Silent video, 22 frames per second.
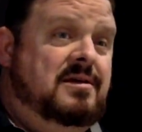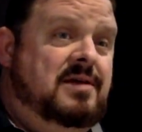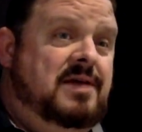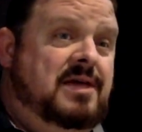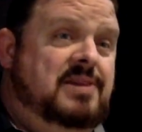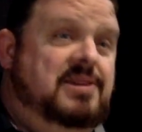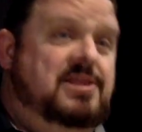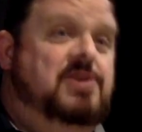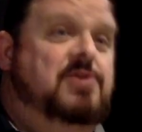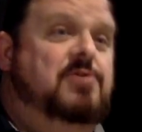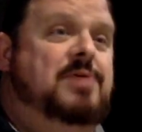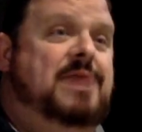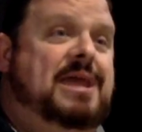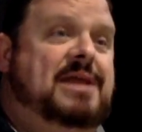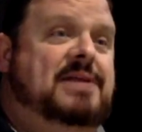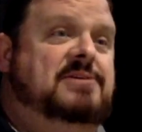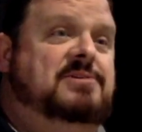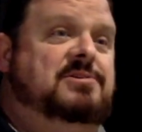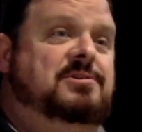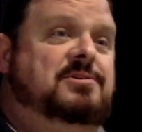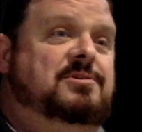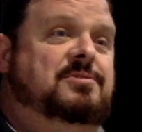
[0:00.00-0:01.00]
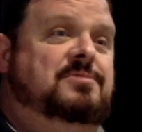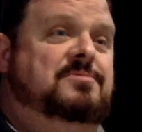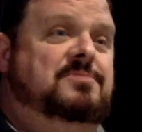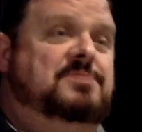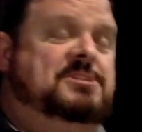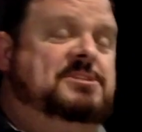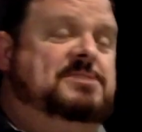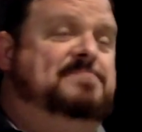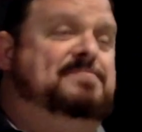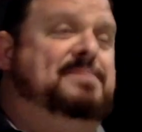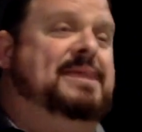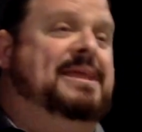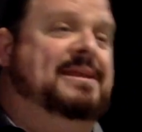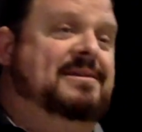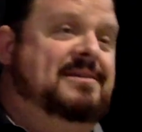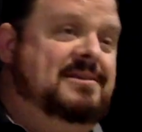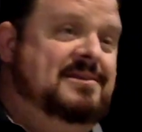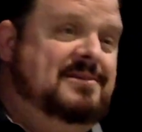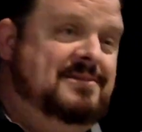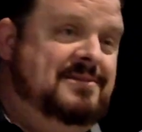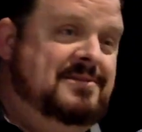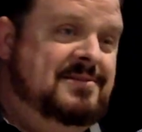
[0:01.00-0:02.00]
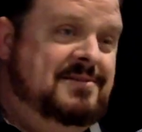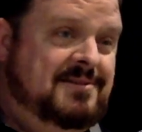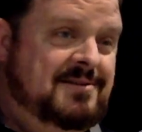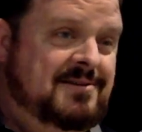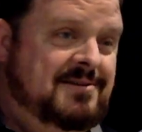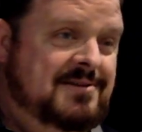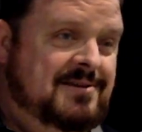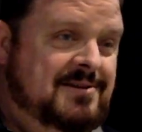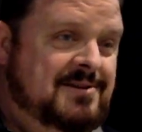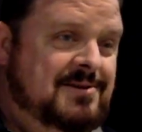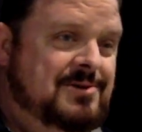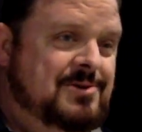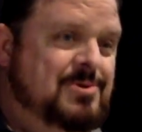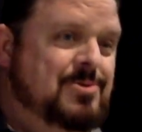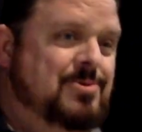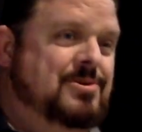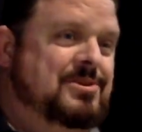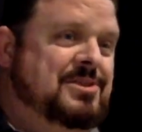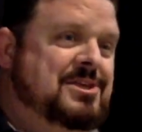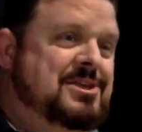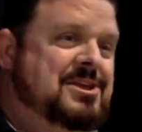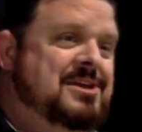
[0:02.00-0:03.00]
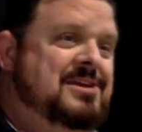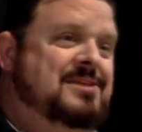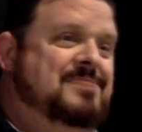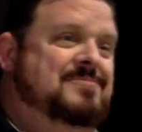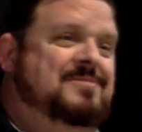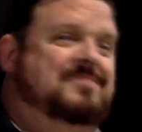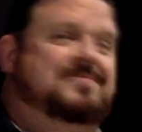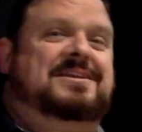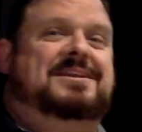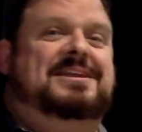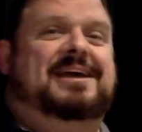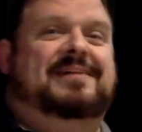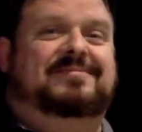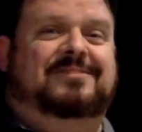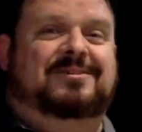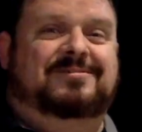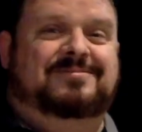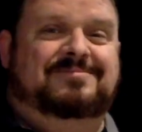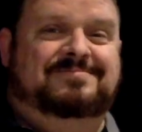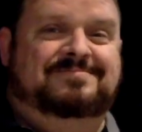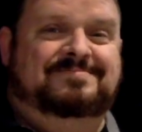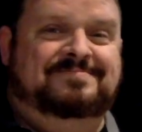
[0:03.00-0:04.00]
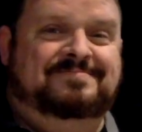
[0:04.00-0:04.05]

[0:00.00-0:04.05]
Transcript: And then you had to spit toward the kingdom of the devil.